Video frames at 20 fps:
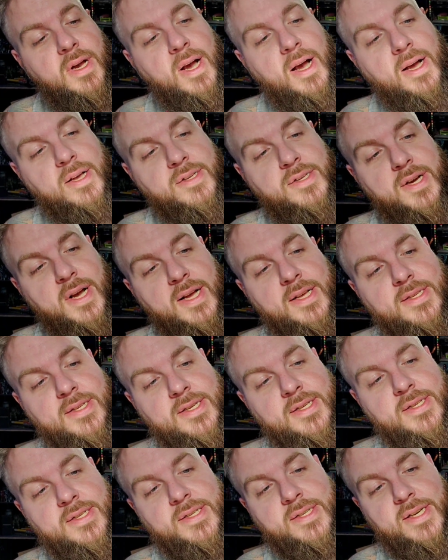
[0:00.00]
As you guys
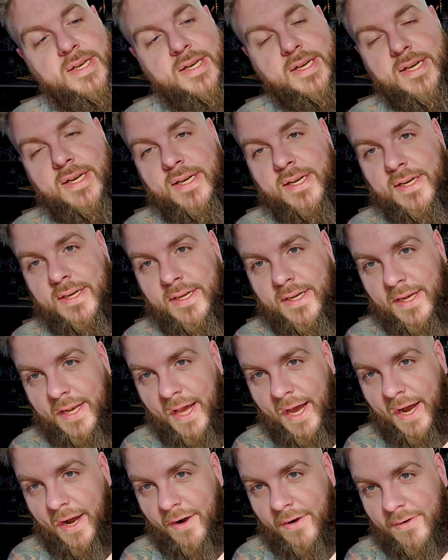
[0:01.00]
can see,
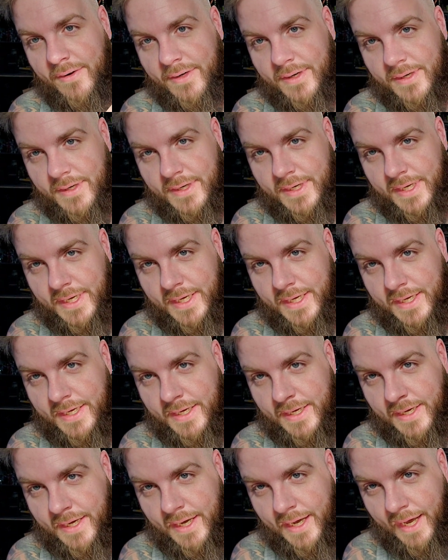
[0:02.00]
now
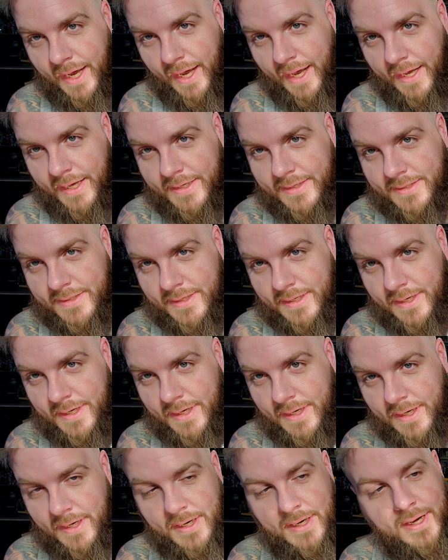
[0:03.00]
he has
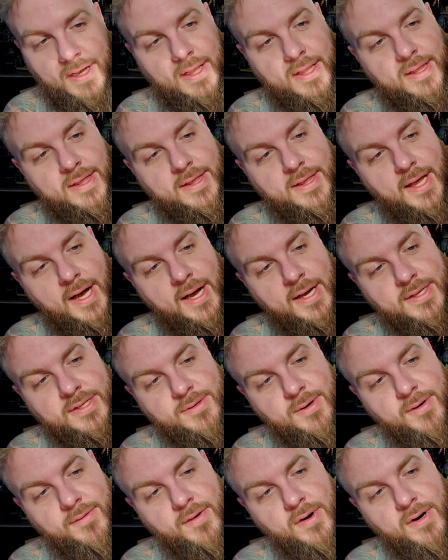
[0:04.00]
thigh
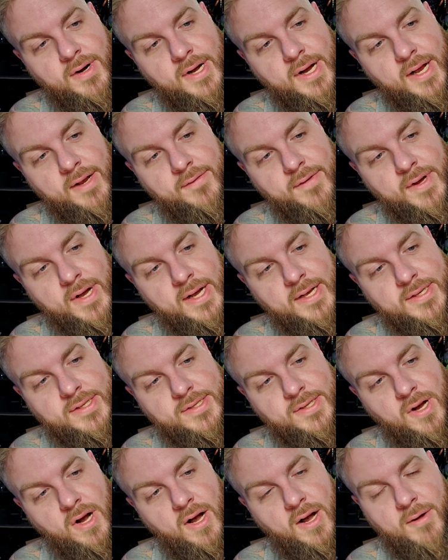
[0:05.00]
swivel. And if you guys
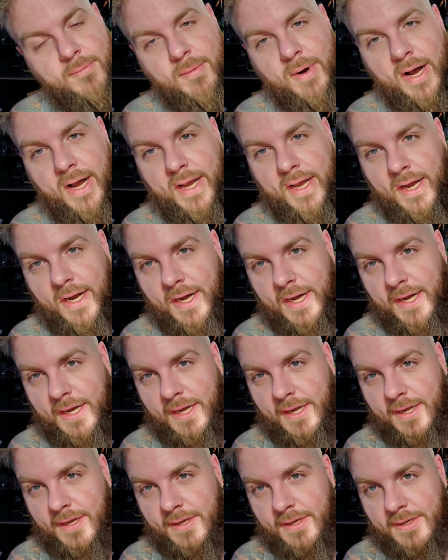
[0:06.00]
saw
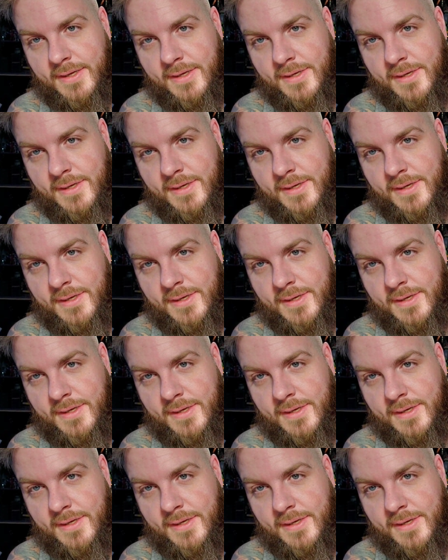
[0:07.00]
my